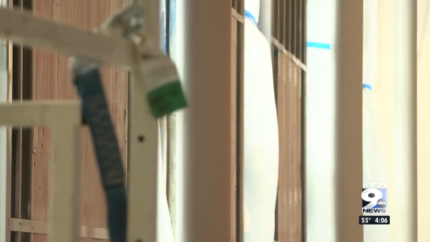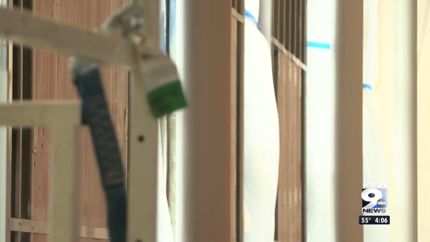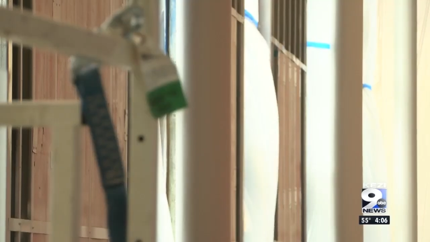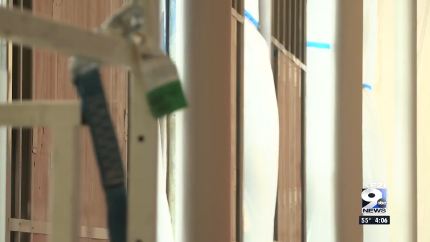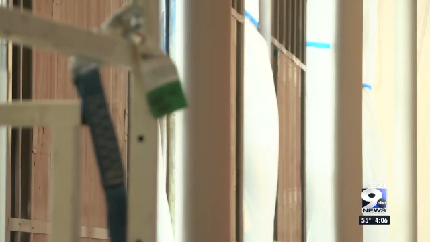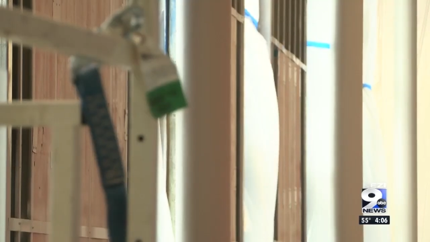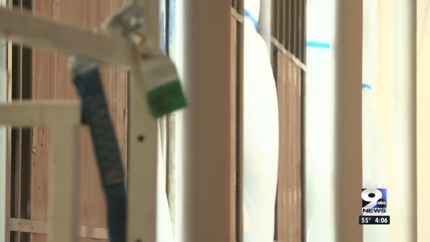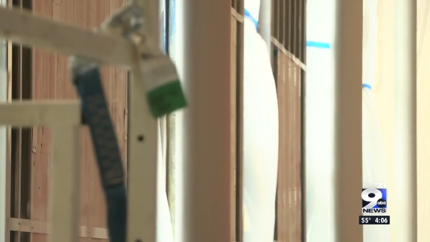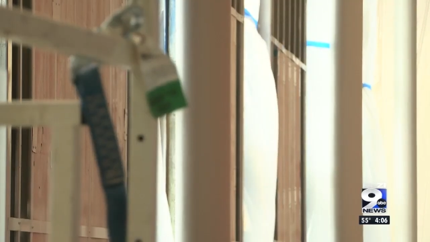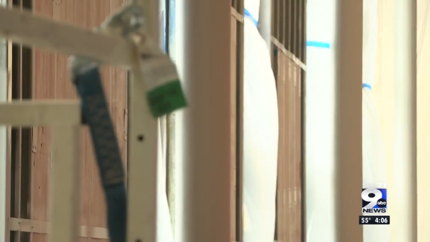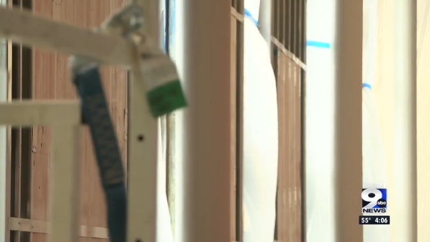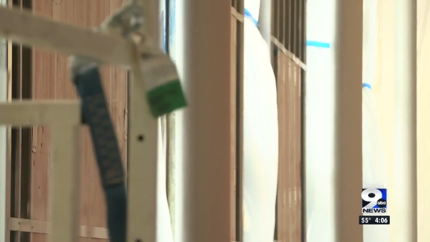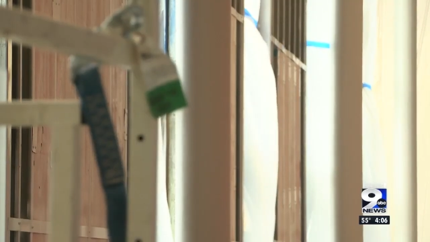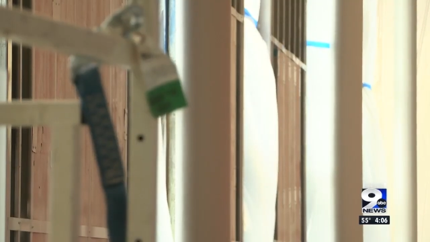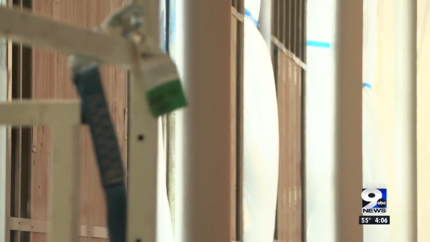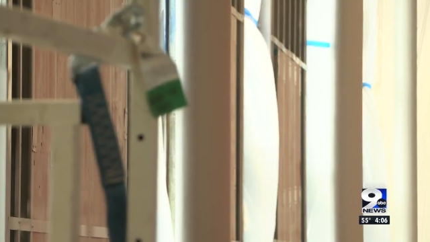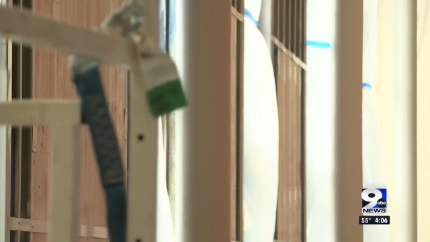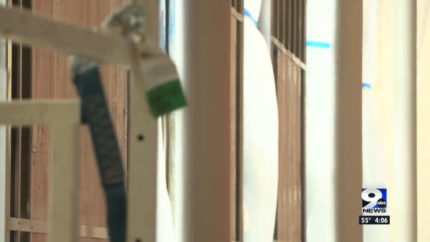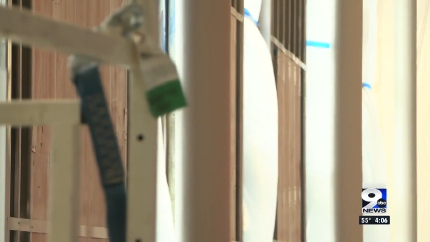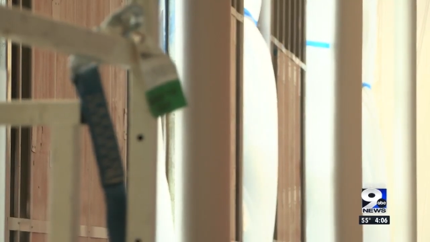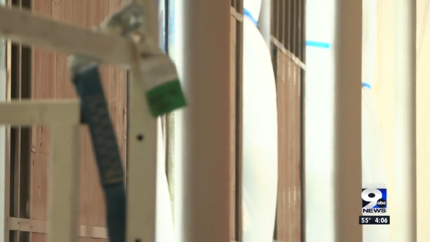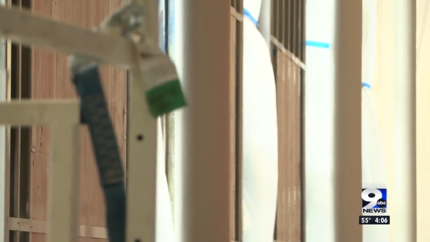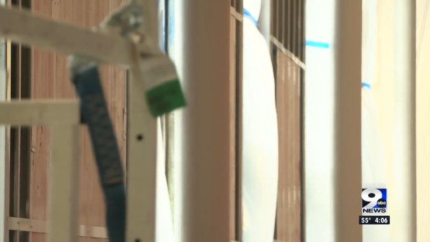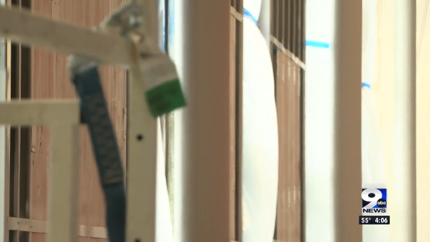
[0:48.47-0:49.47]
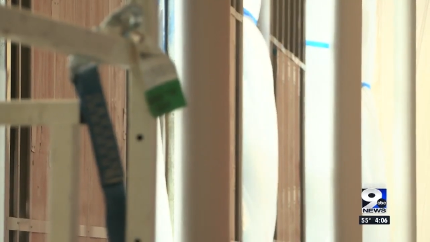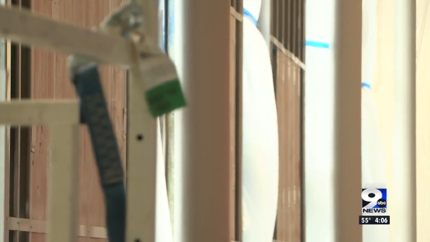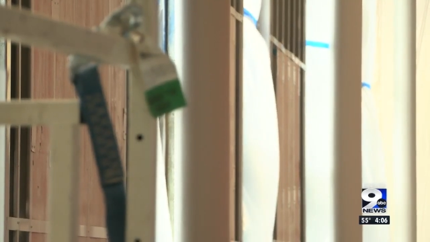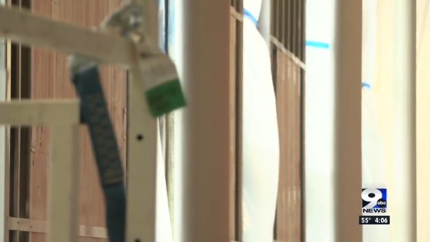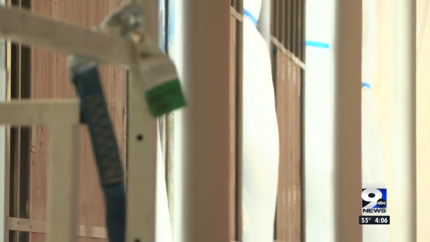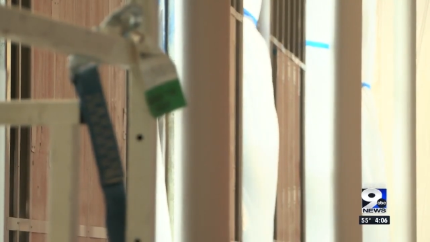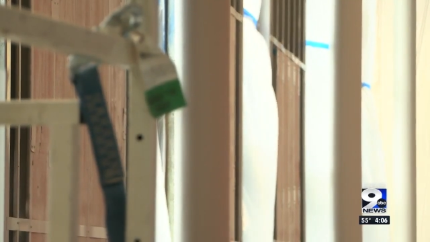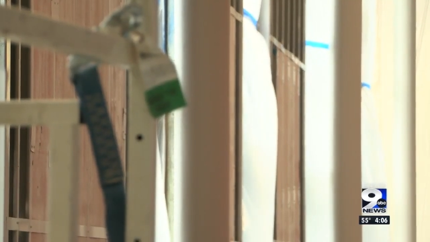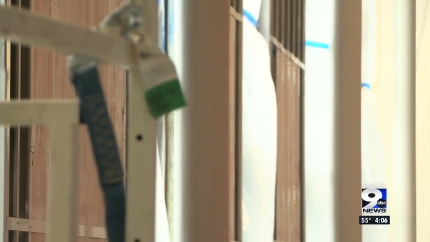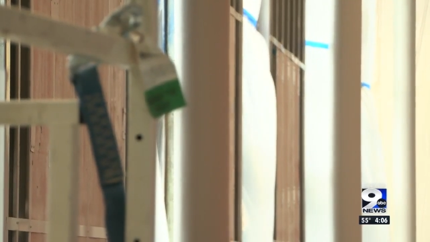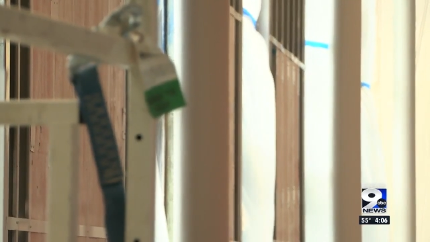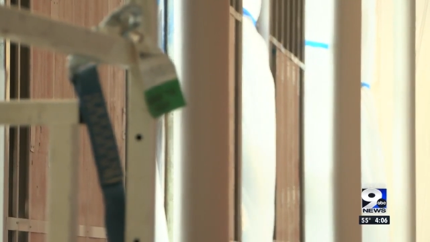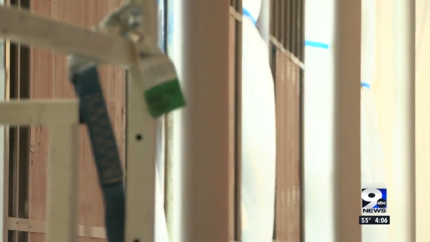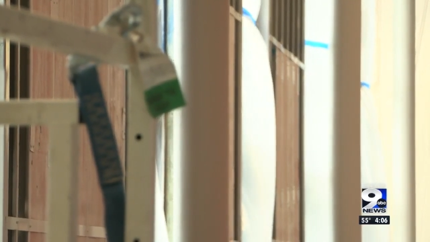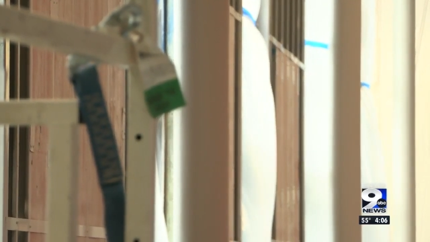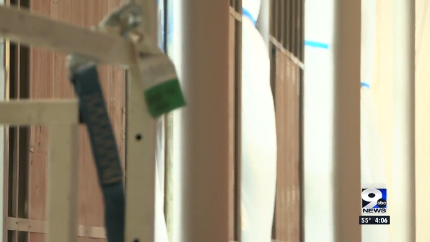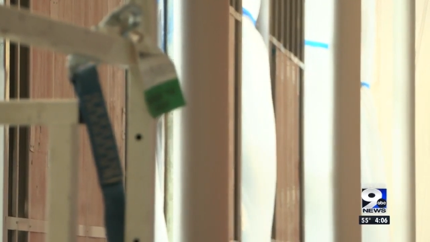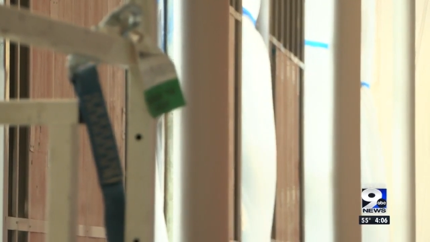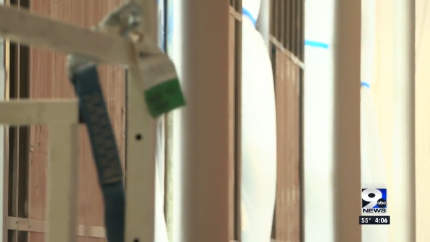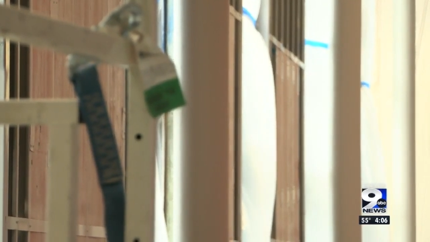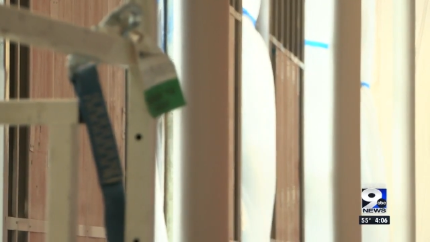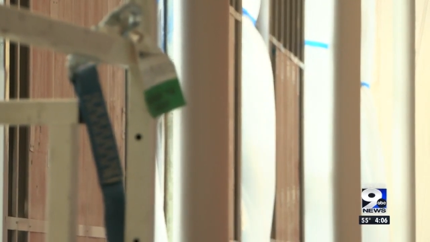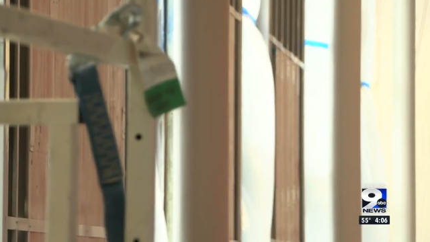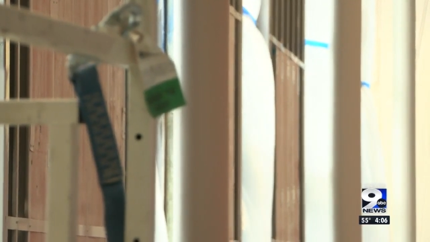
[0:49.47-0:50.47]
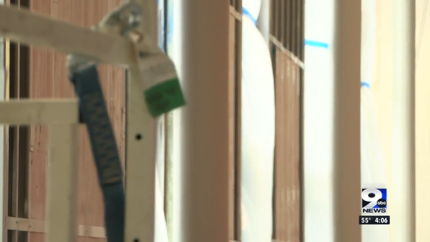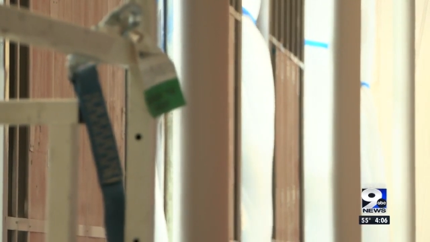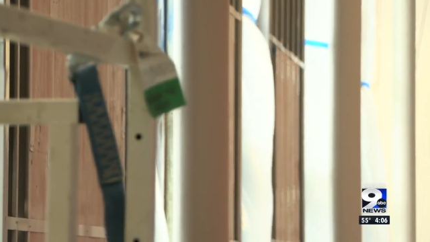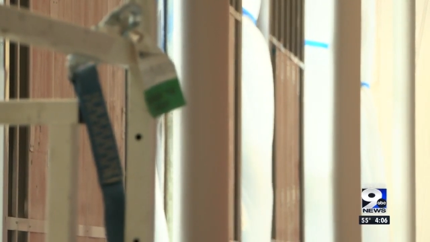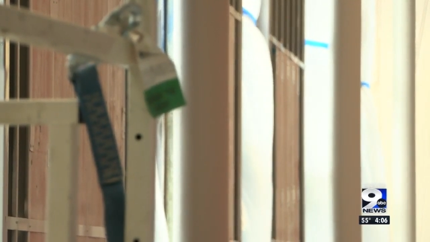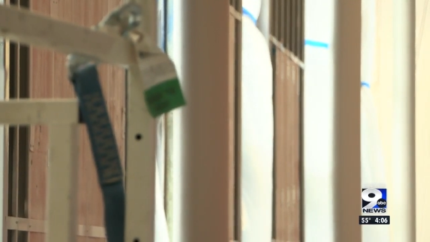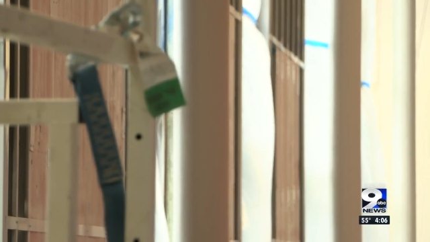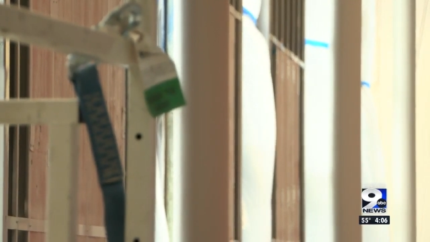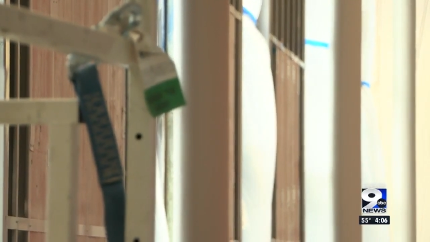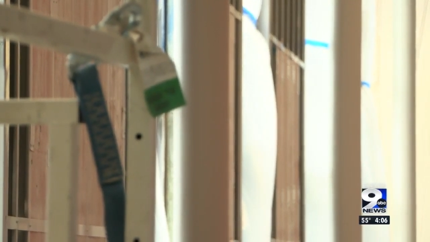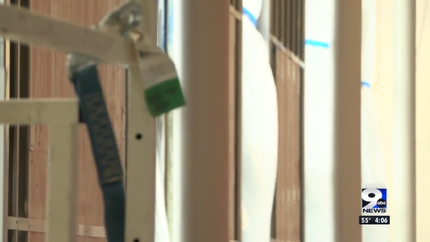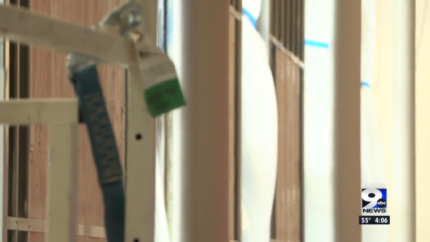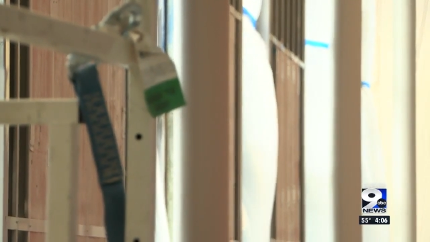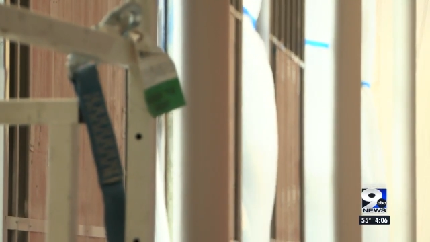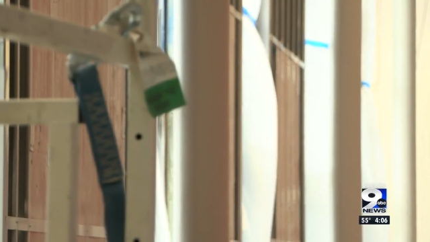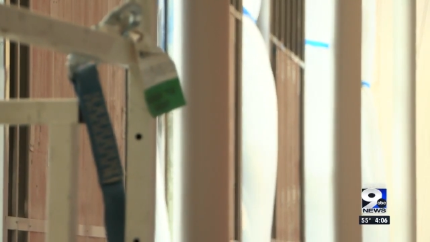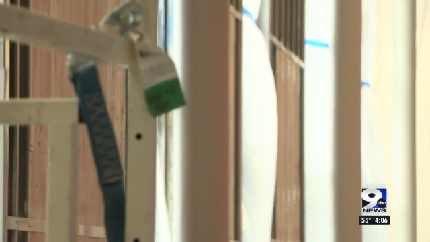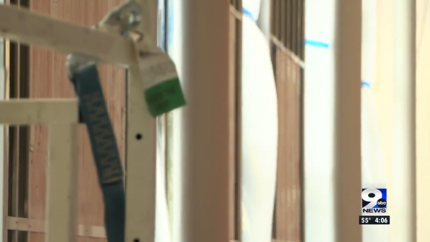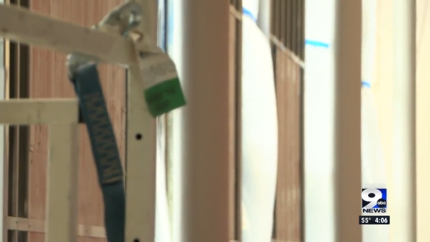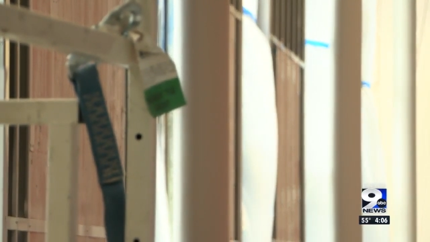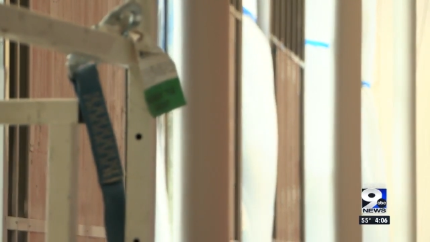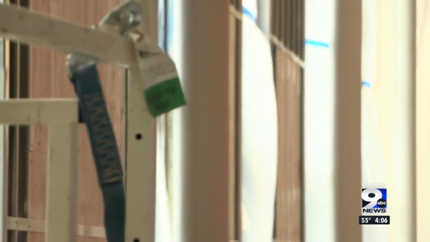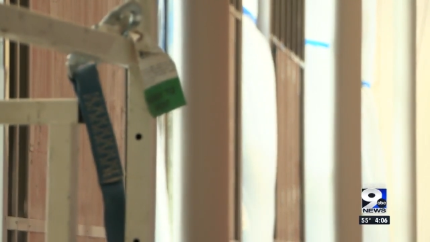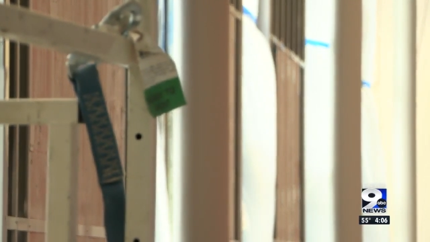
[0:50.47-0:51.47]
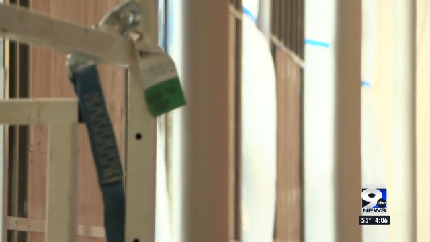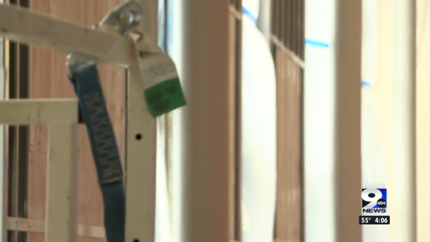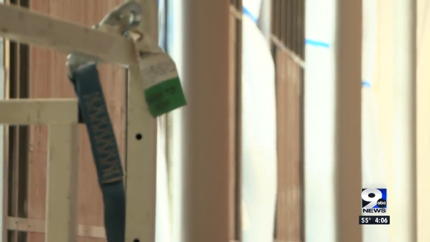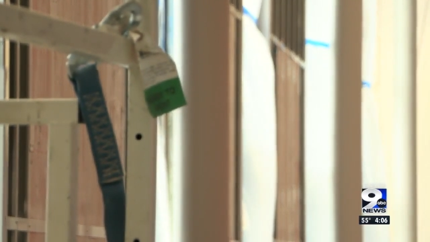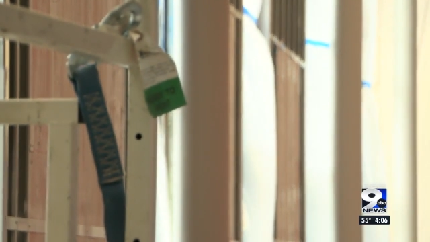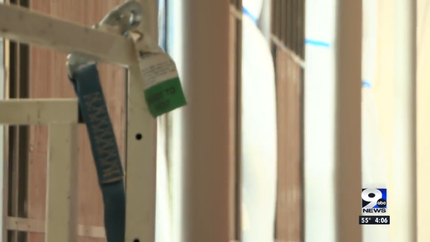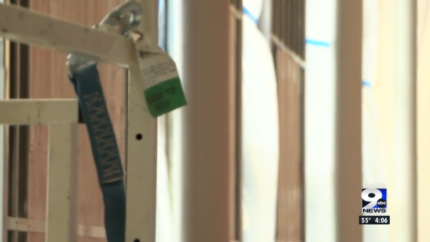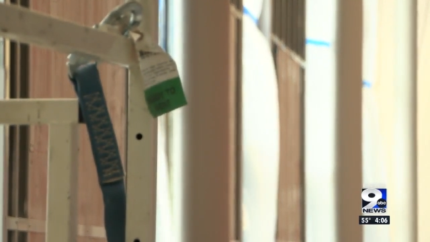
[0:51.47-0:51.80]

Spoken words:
No face is visible, so there are no lips to read.